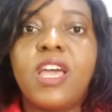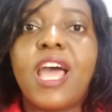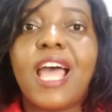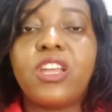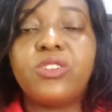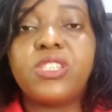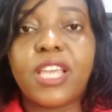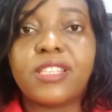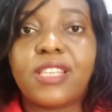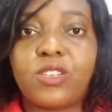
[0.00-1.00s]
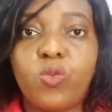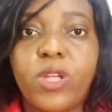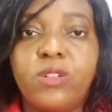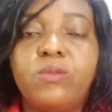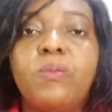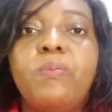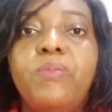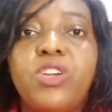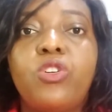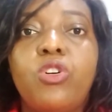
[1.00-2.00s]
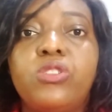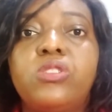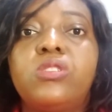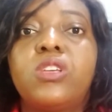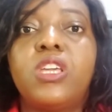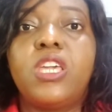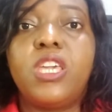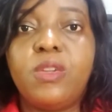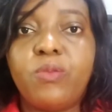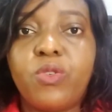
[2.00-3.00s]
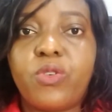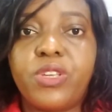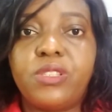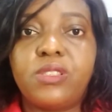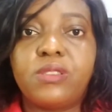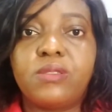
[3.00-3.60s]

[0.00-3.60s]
Anal sex as well may cause hemorrhoids.